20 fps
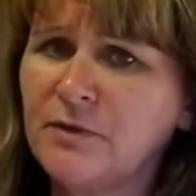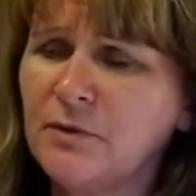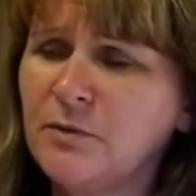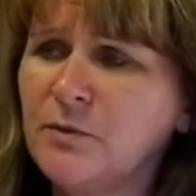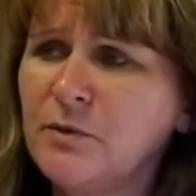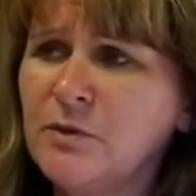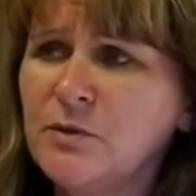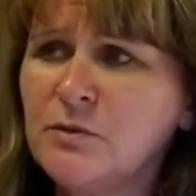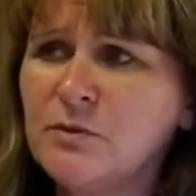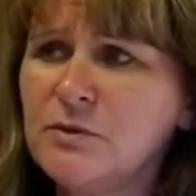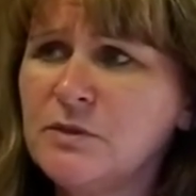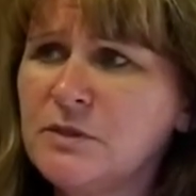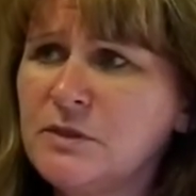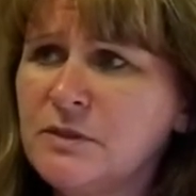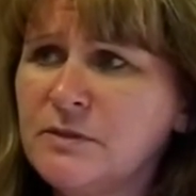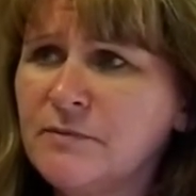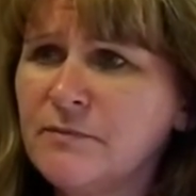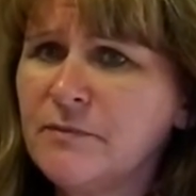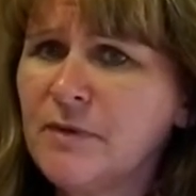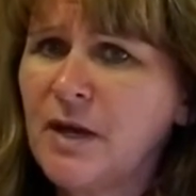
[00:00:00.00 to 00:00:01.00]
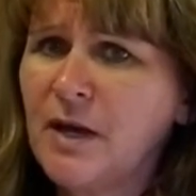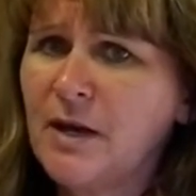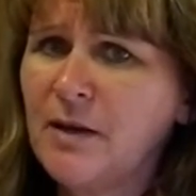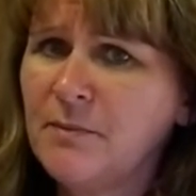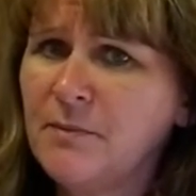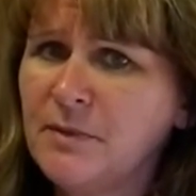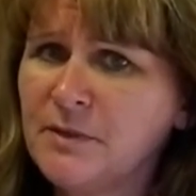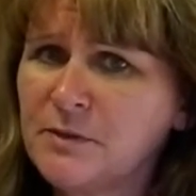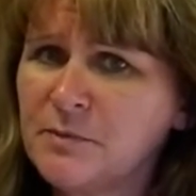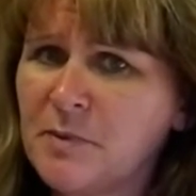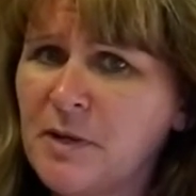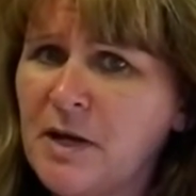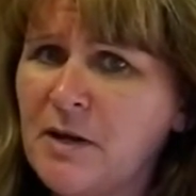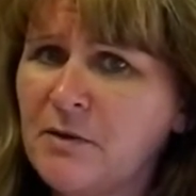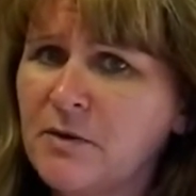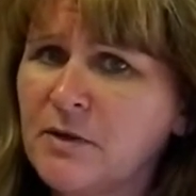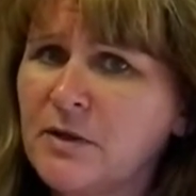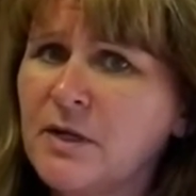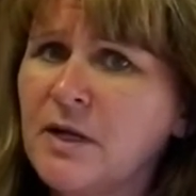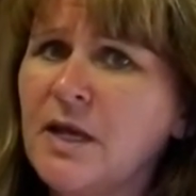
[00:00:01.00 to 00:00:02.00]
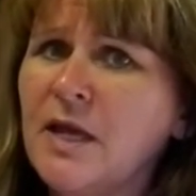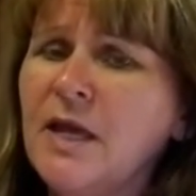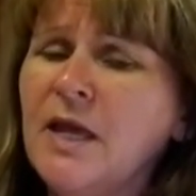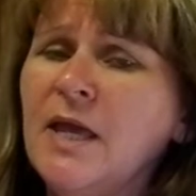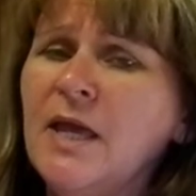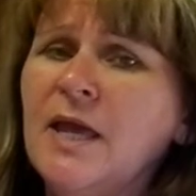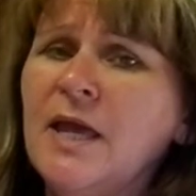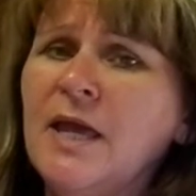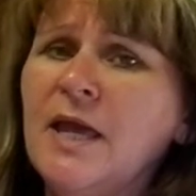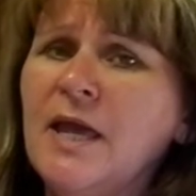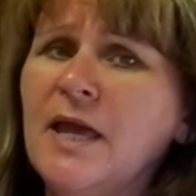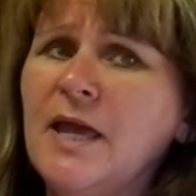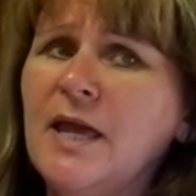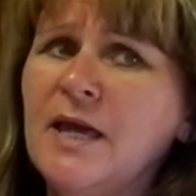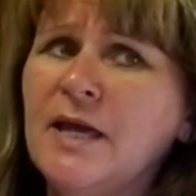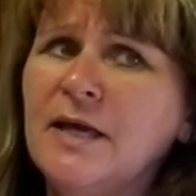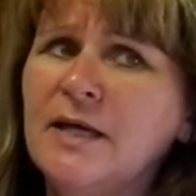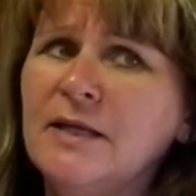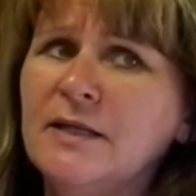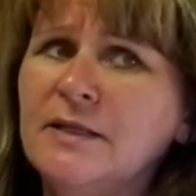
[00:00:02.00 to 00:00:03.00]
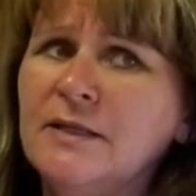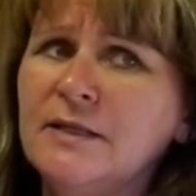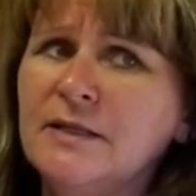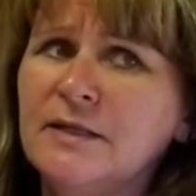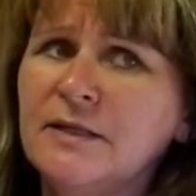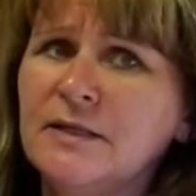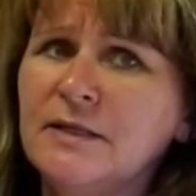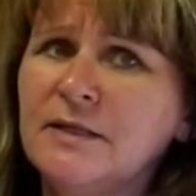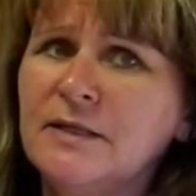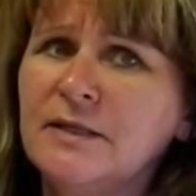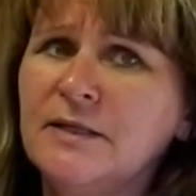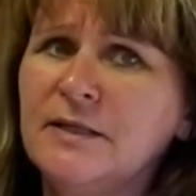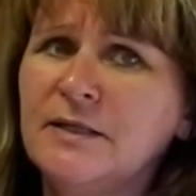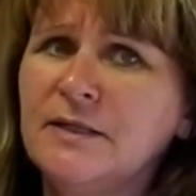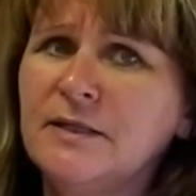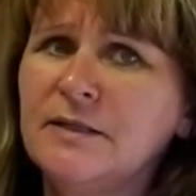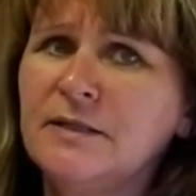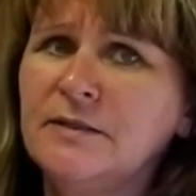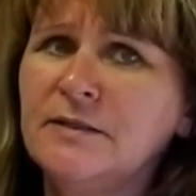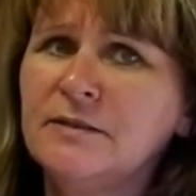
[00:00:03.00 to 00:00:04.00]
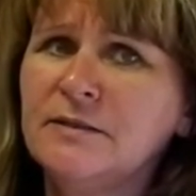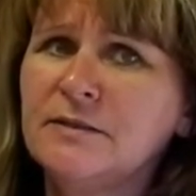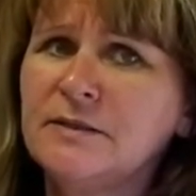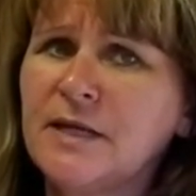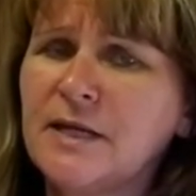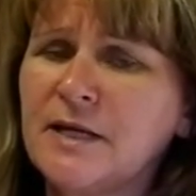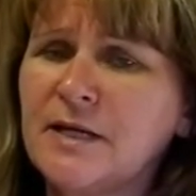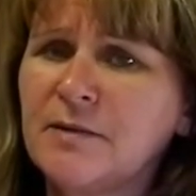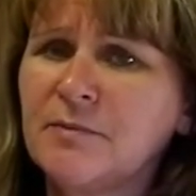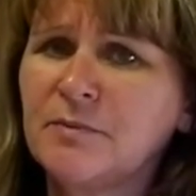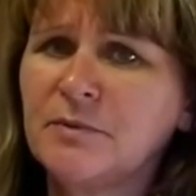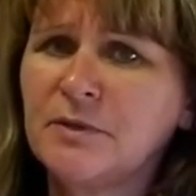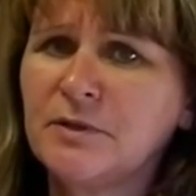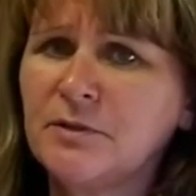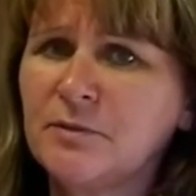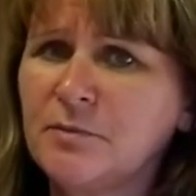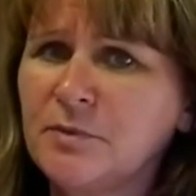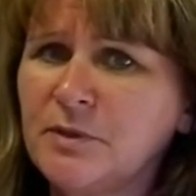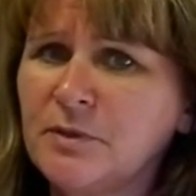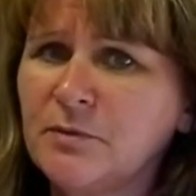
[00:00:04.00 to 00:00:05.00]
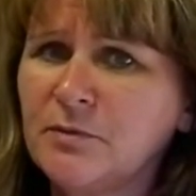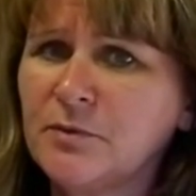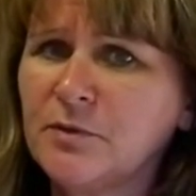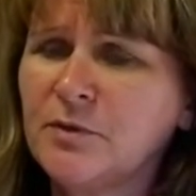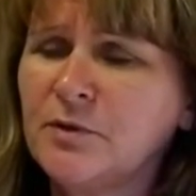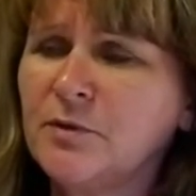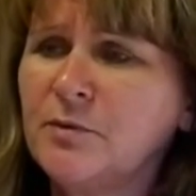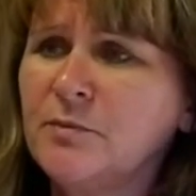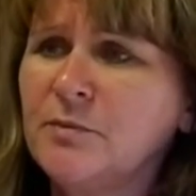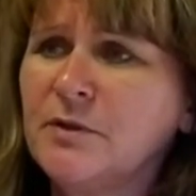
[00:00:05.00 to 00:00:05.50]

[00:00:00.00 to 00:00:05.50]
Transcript: use much power, and they take up a little bit of room.